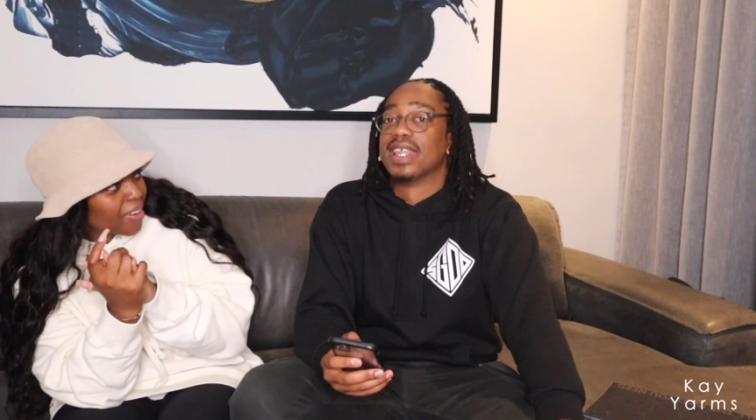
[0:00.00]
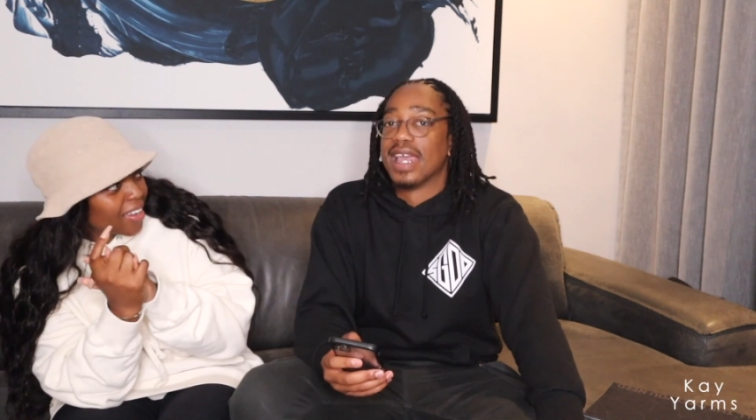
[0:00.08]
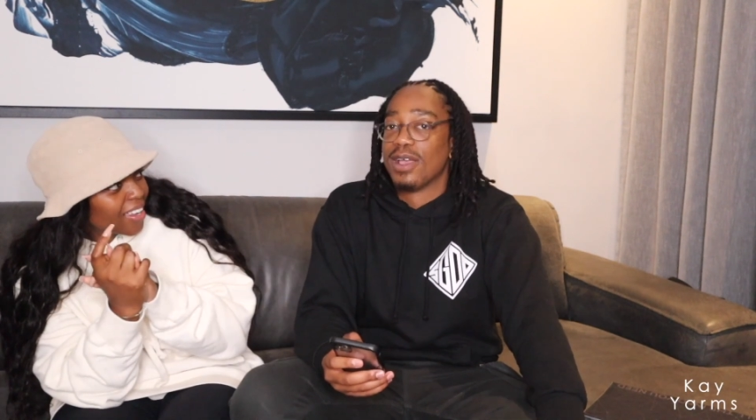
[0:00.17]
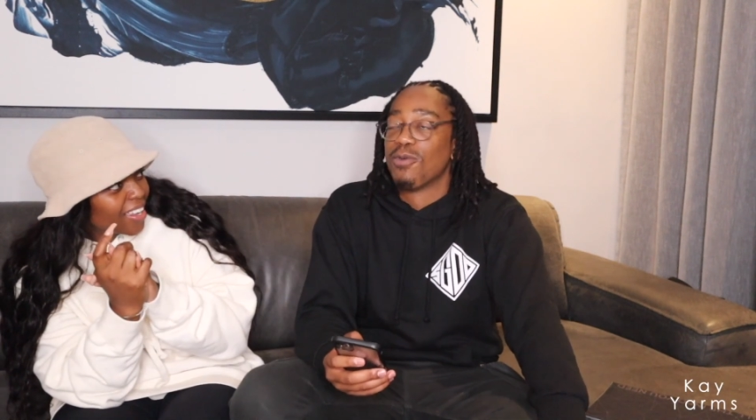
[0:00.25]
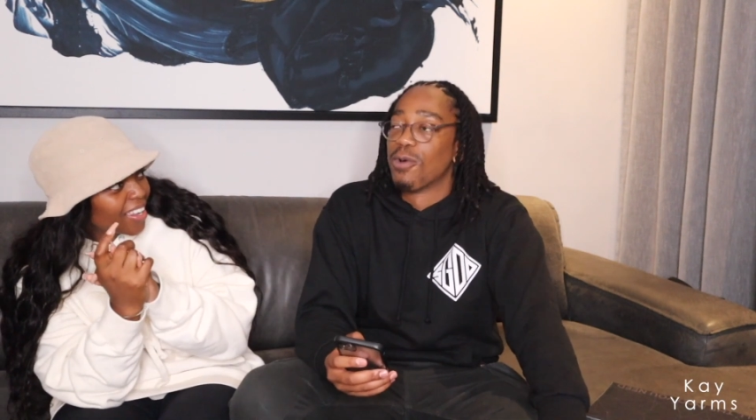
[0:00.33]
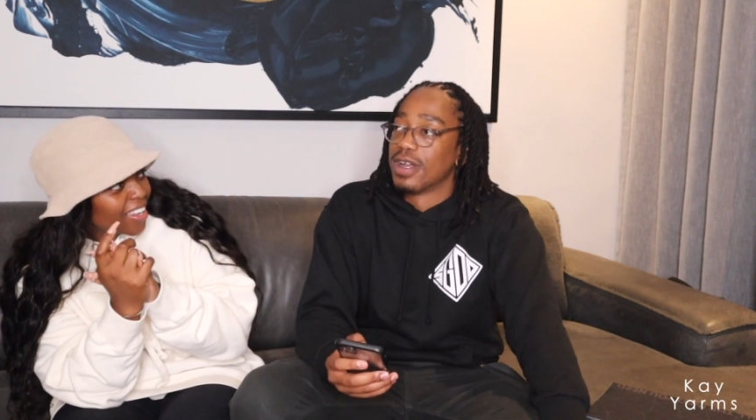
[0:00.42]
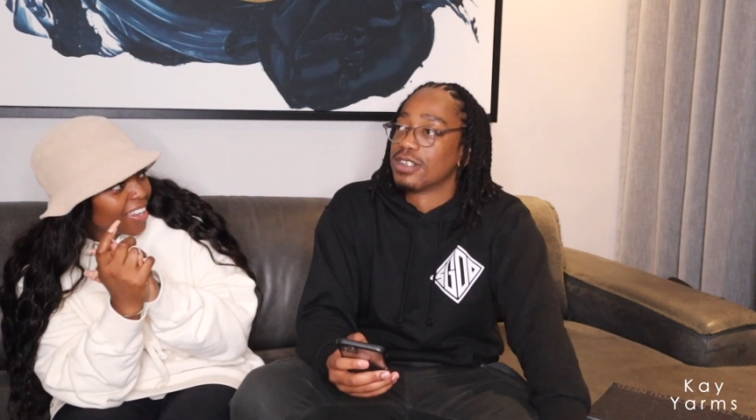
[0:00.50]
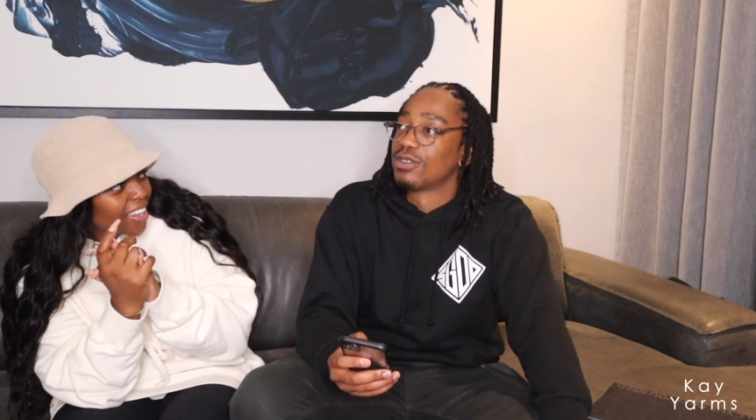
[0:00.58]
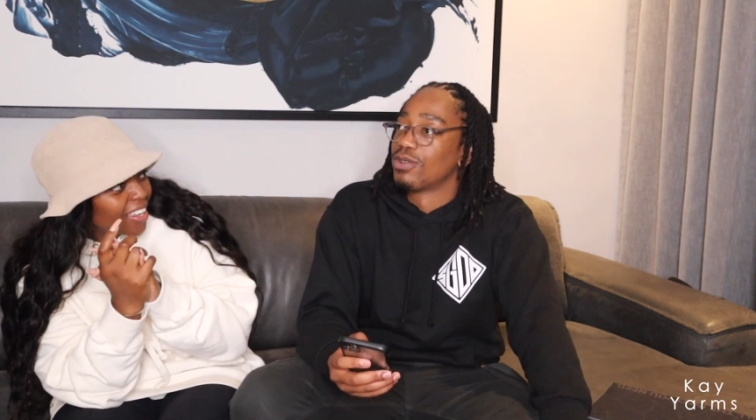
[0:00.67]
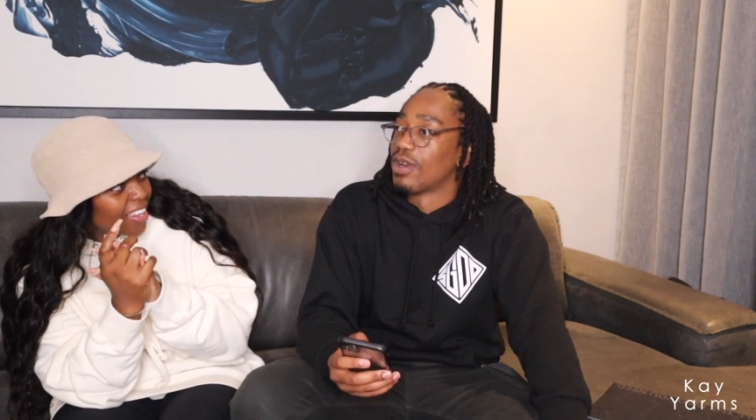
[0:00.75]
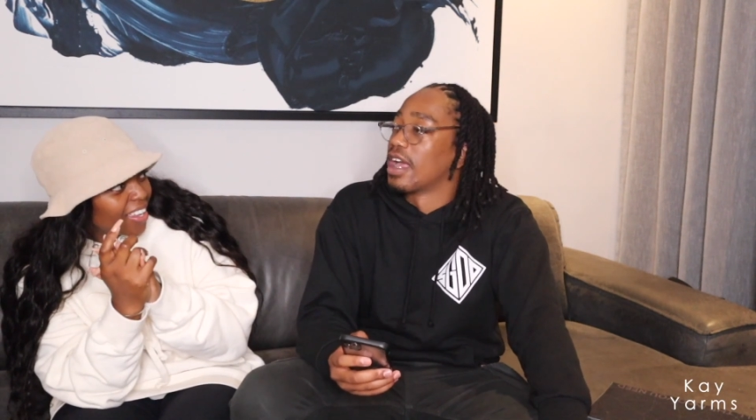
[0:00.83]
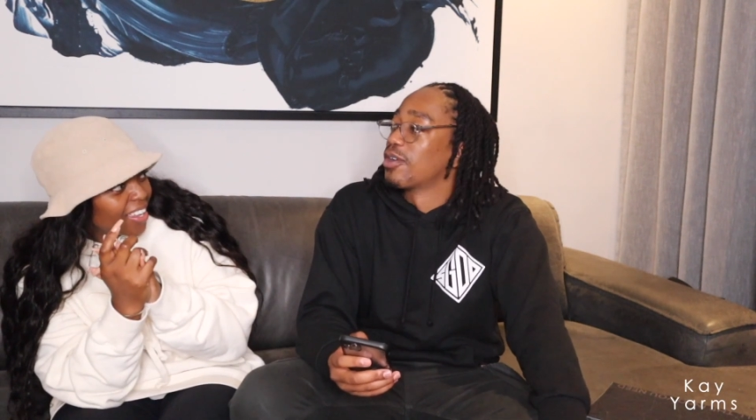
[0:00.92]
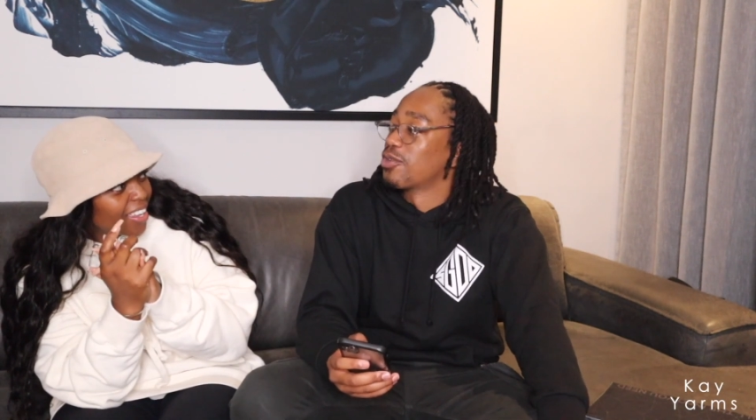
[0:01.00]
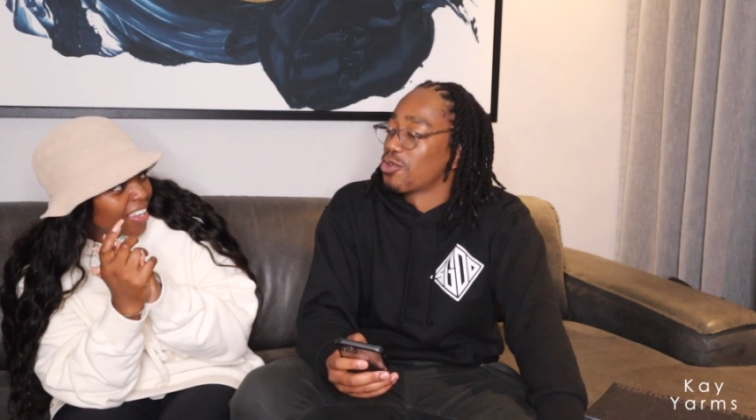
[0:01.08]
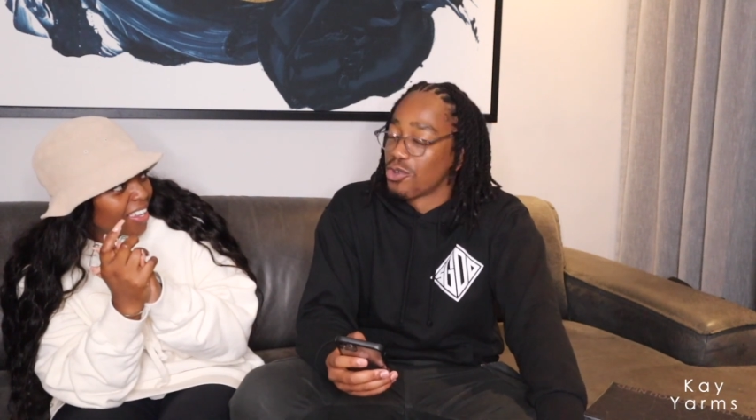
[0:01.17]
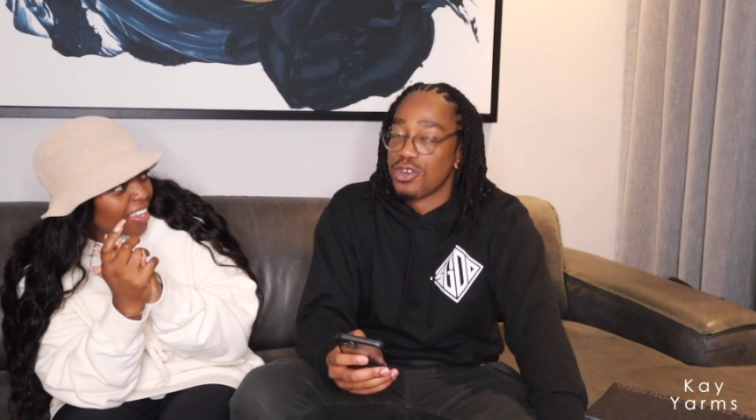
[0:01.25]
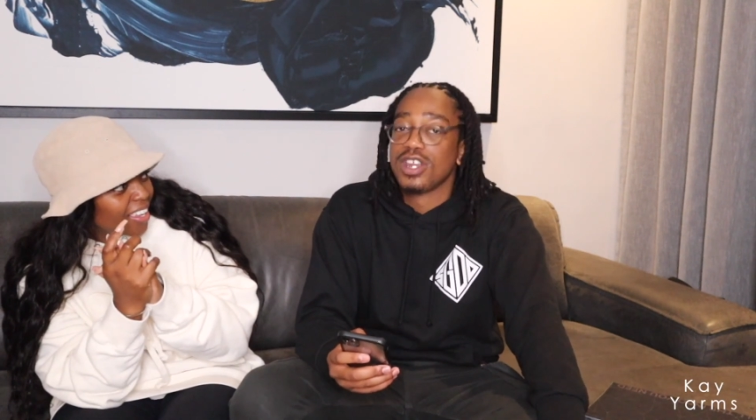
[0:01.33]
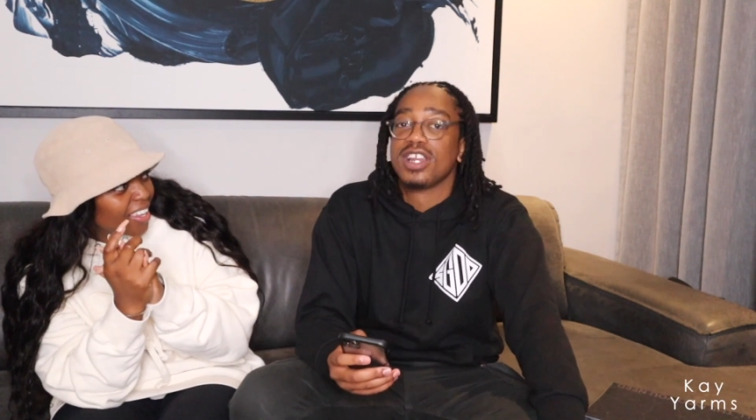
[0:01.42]
They want to like
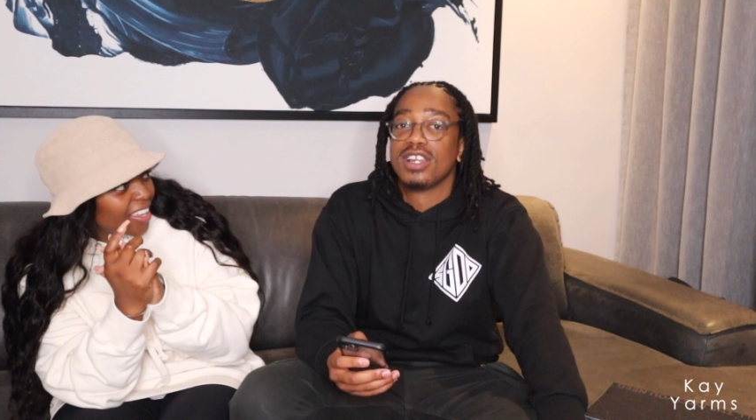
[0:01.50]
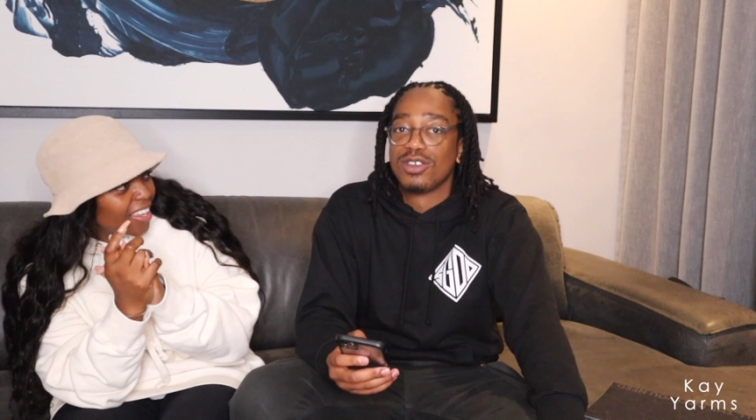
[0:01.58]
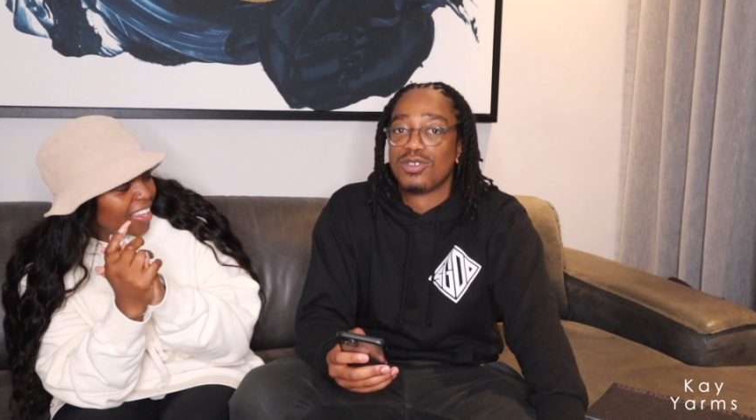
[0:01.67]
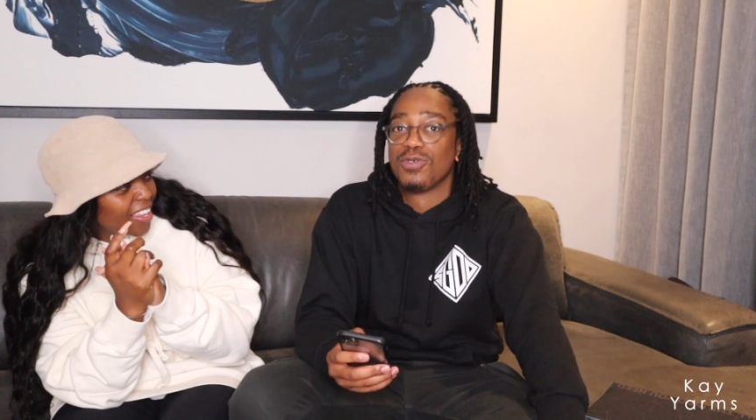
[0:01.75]
really